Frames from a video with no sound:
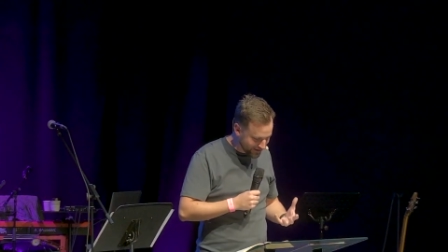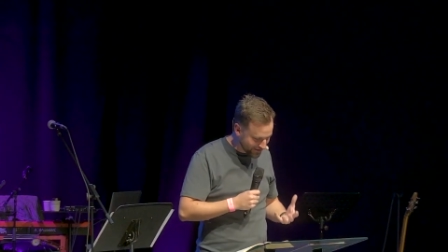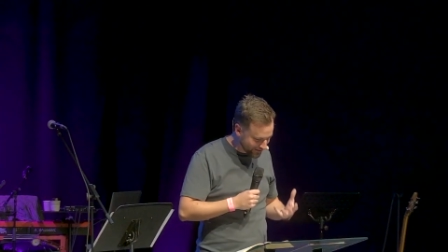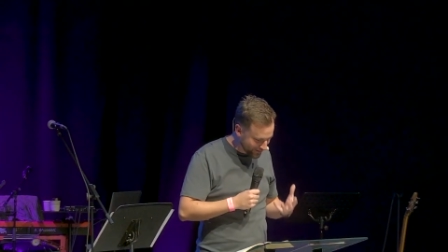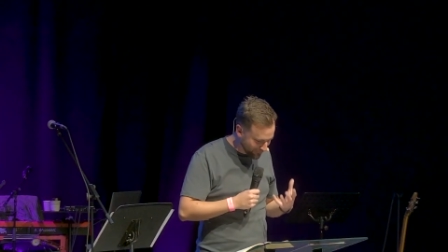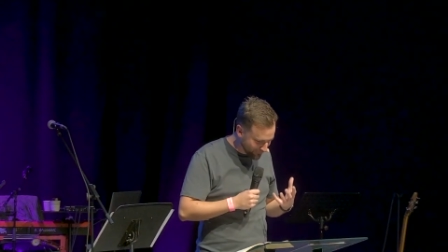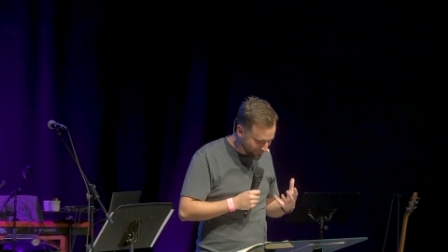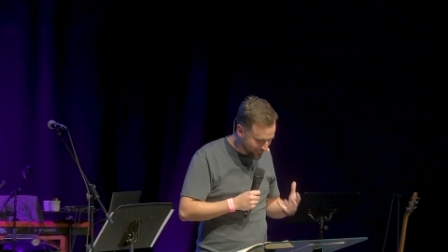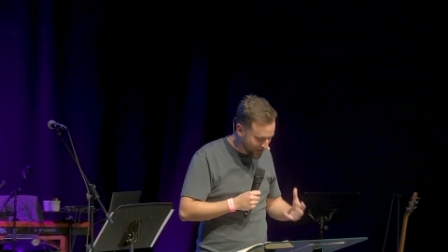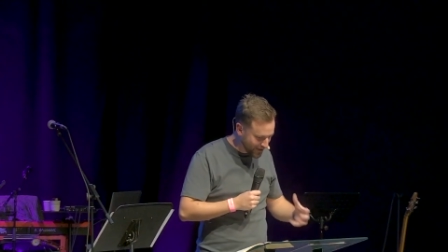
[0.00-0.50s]

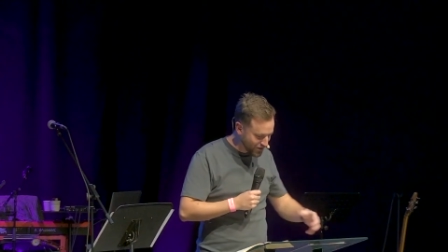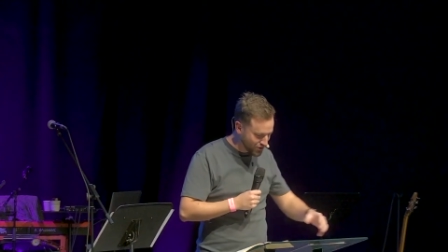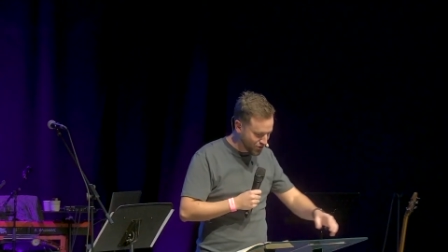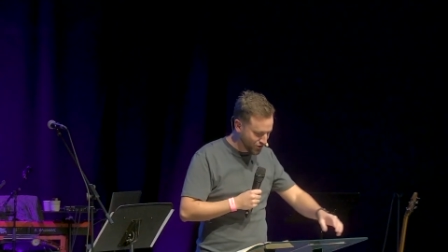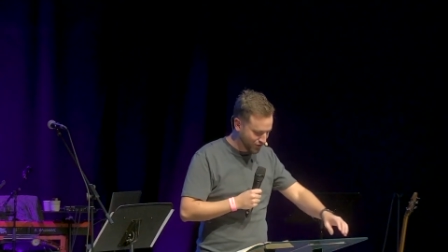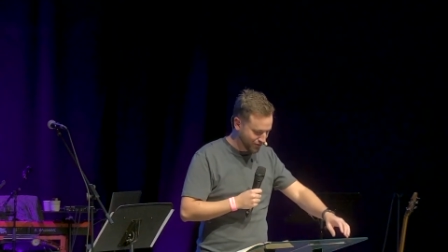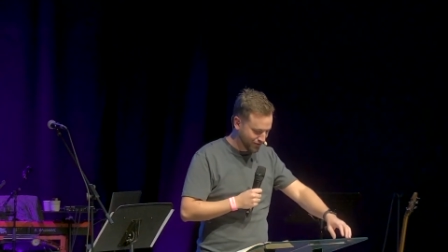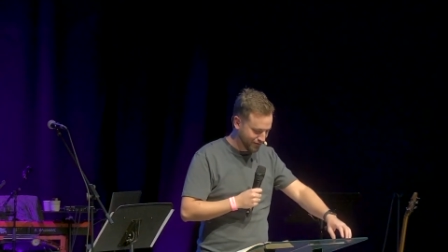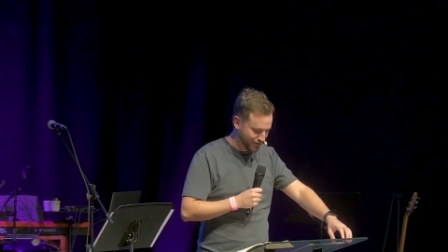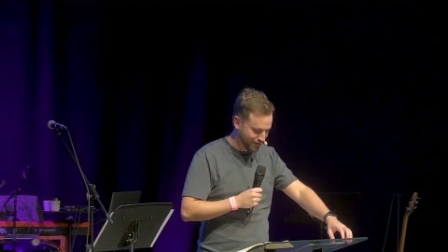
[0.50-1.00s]

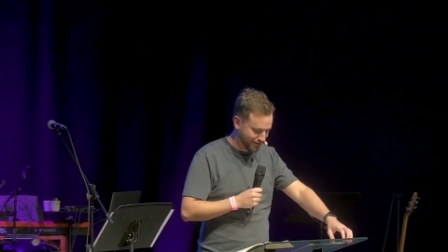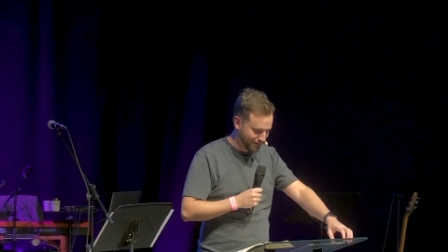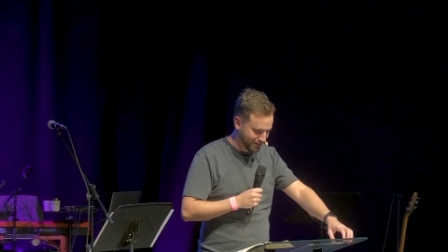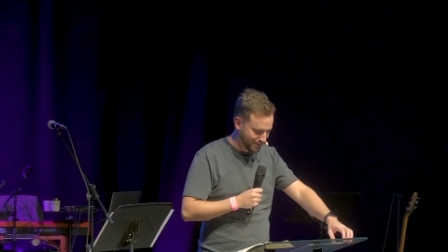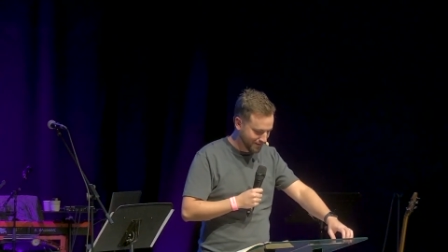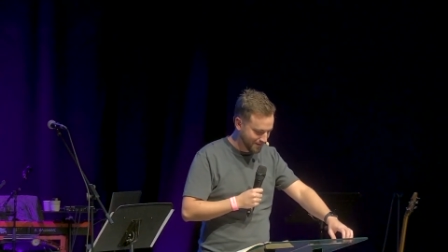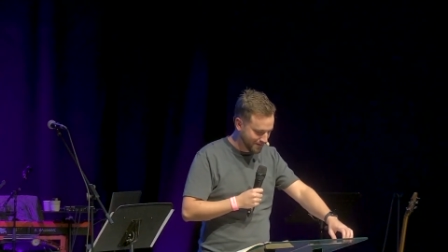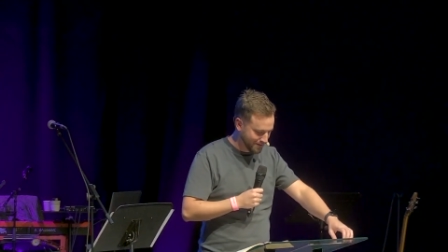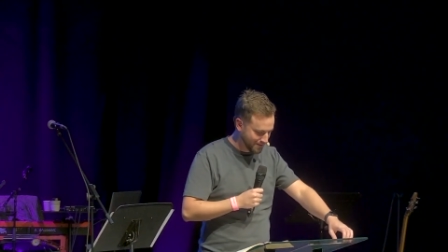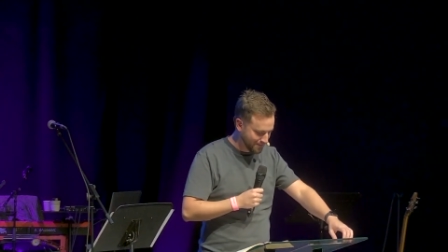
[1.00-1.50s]
conviction.
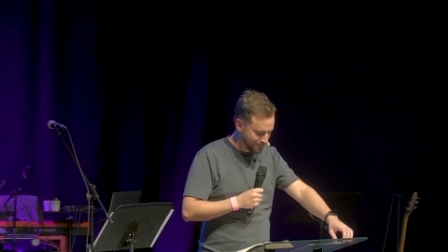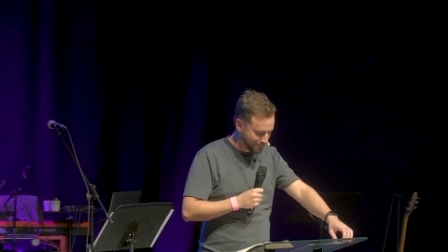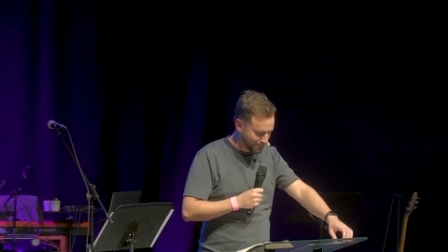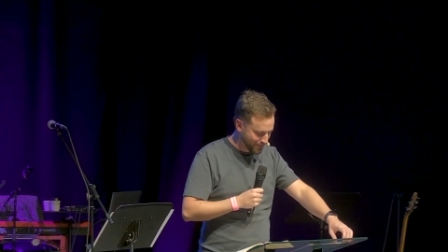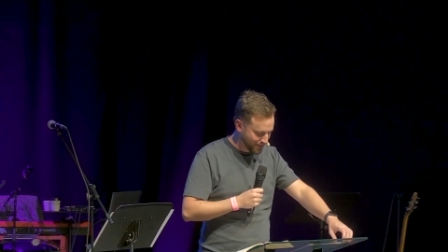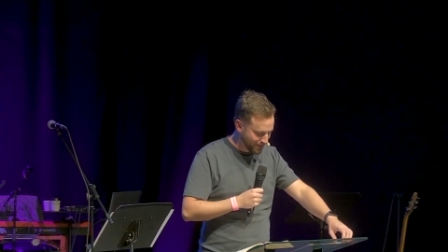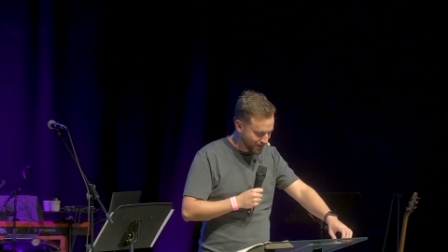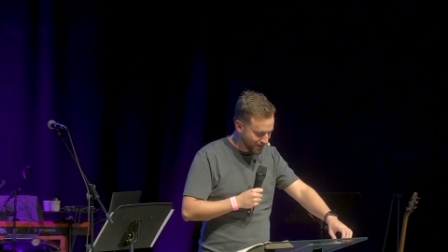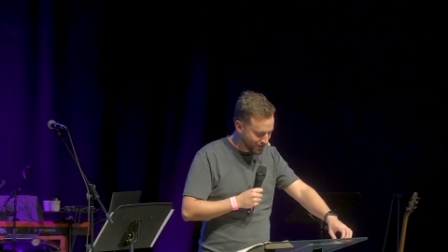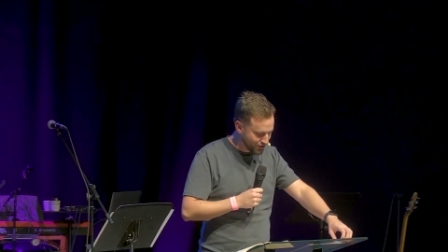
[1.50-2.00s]

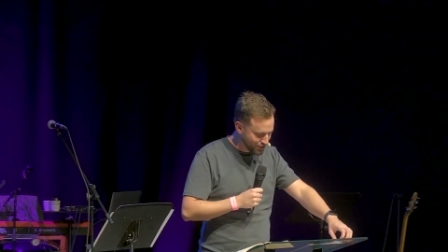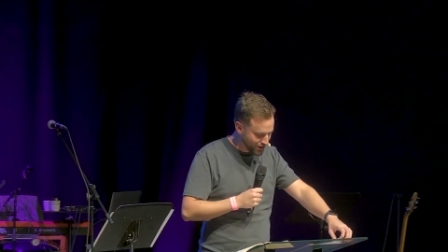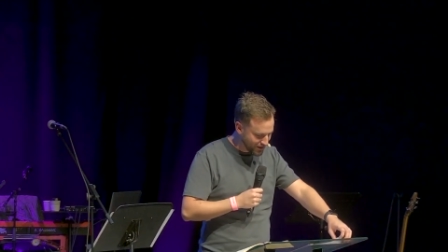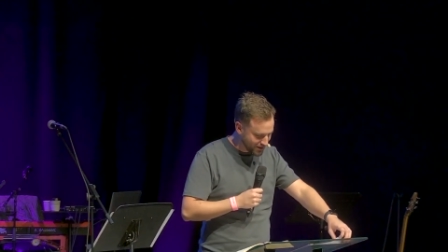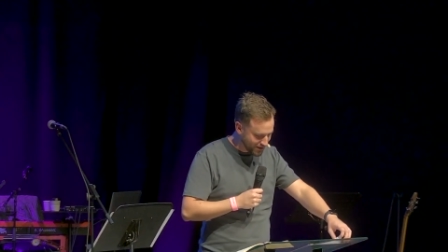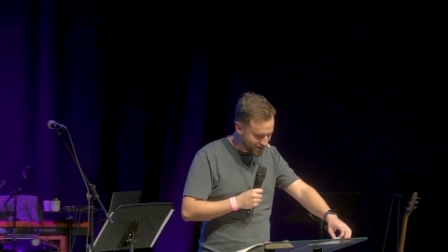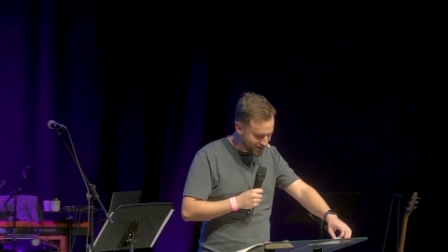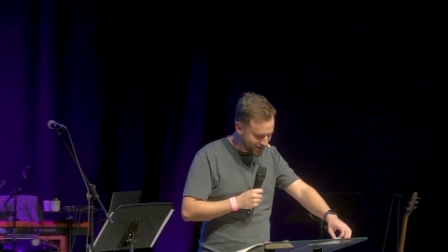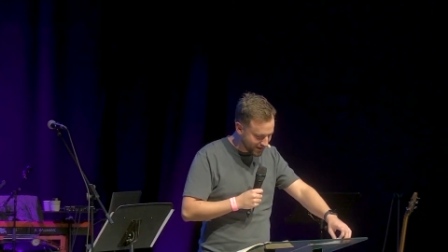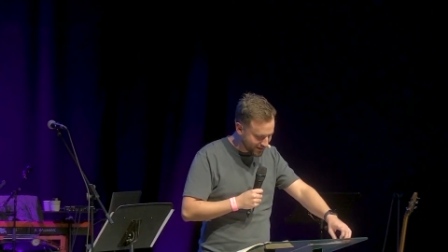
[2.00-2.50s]
And
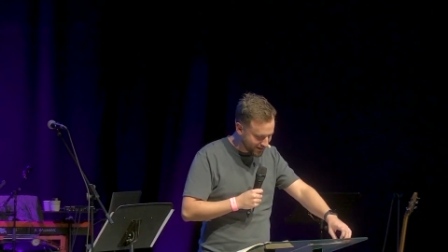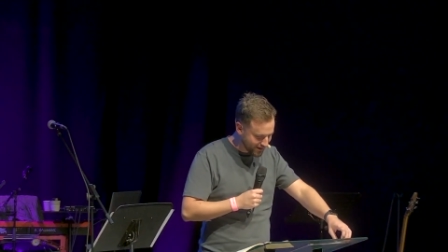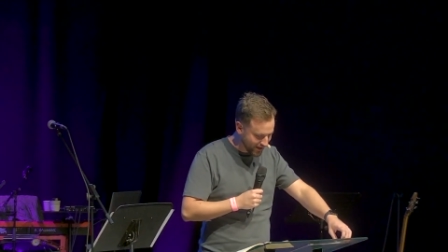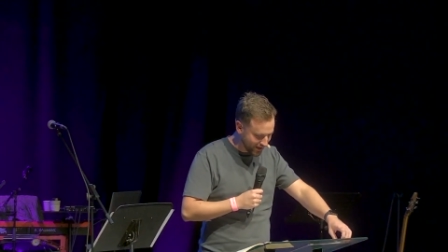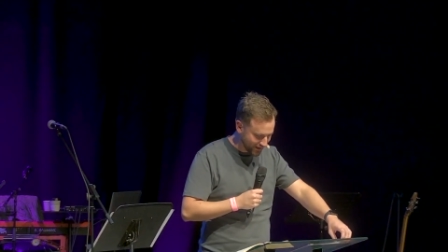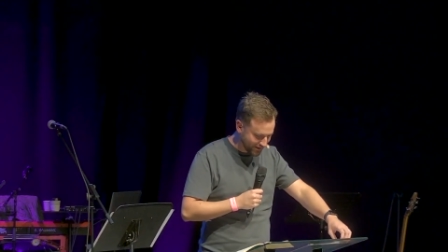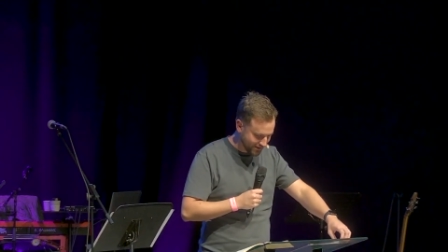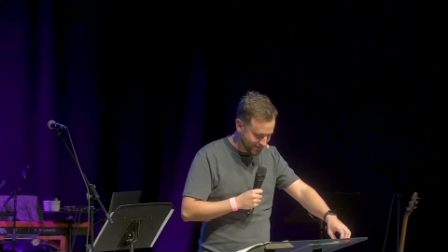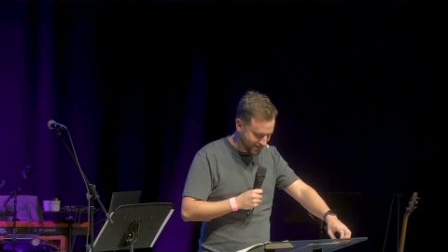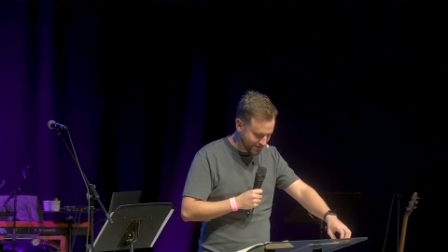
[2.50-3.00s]
Jesus says
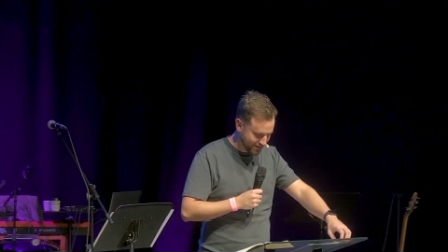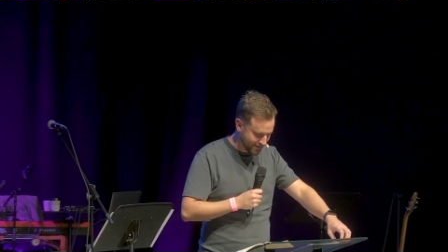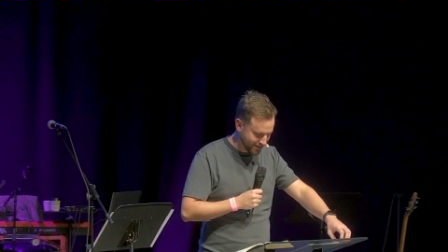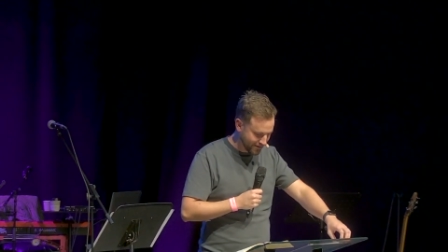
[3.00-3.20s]
this